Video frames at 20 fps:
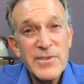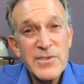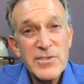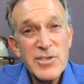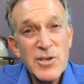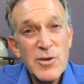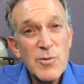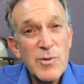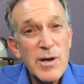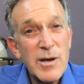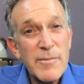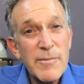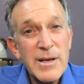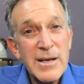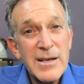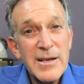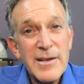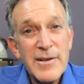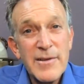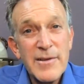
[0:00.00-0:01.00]
So um
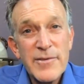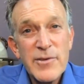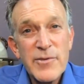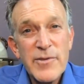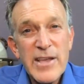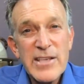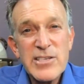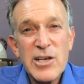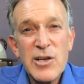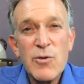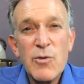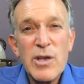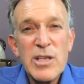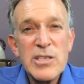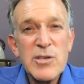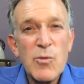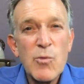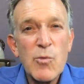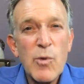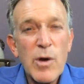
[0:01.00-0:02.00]
so that's a
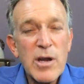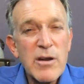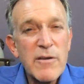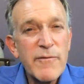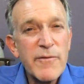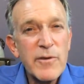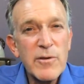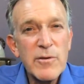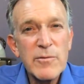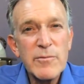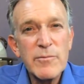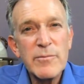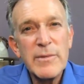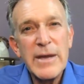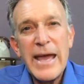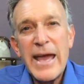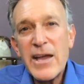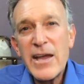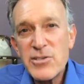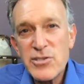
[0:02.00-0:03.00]
it's a wonderful
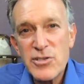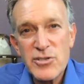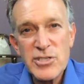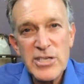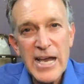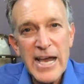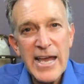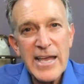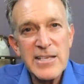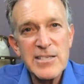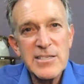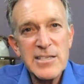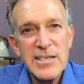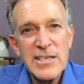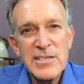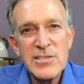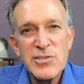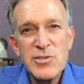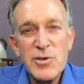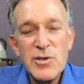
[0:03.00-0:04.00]
exercise.
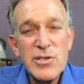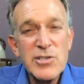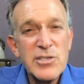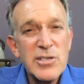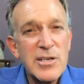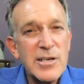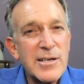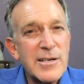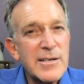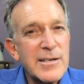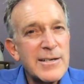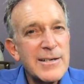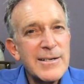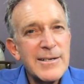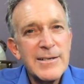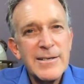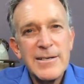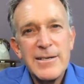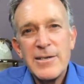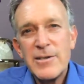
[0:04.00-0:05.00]
As soon as you
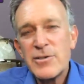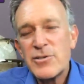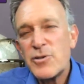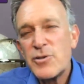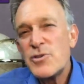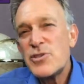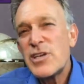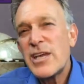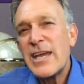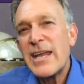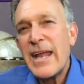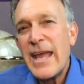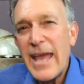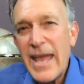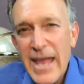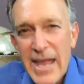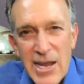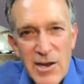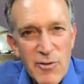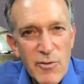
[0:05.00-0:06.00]
as soon as you get
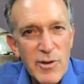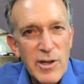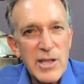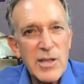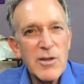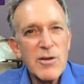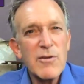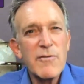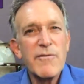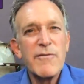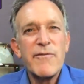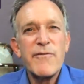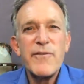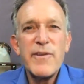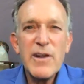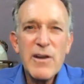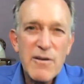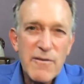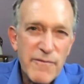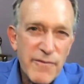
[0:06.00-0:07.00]
angry or
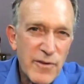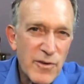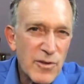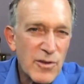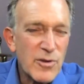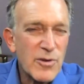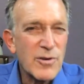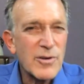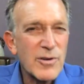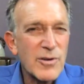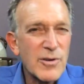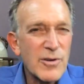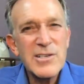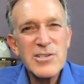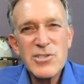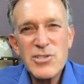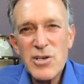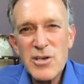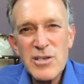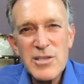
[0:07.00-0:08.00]
fearful or
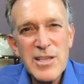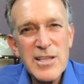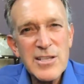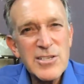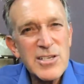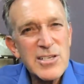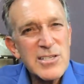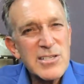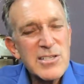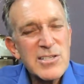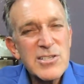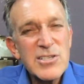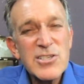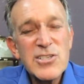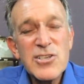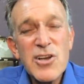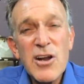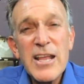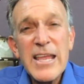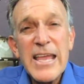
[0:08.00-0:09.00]
uncertain, then just
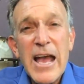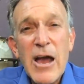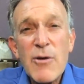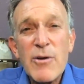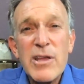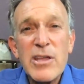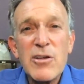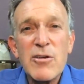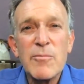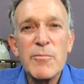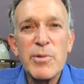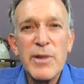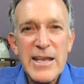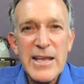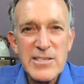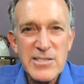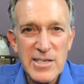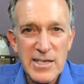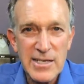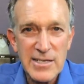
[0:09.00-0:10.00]
start counting your
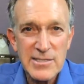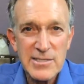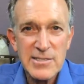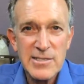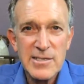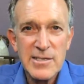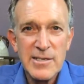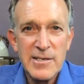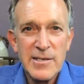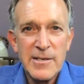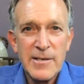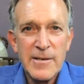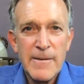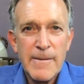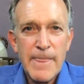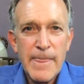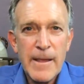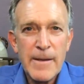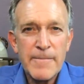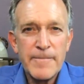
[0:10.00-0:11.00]
blessings.
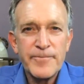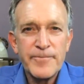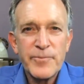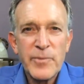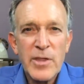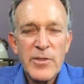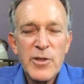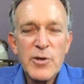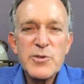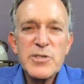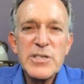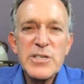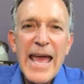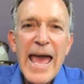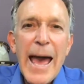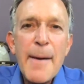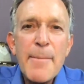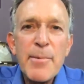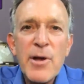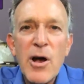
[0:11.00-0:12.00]
Um, there's an
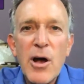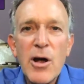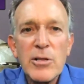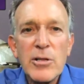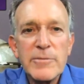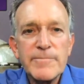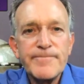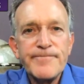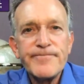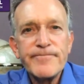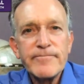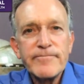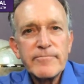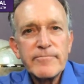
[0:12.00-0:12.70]
app called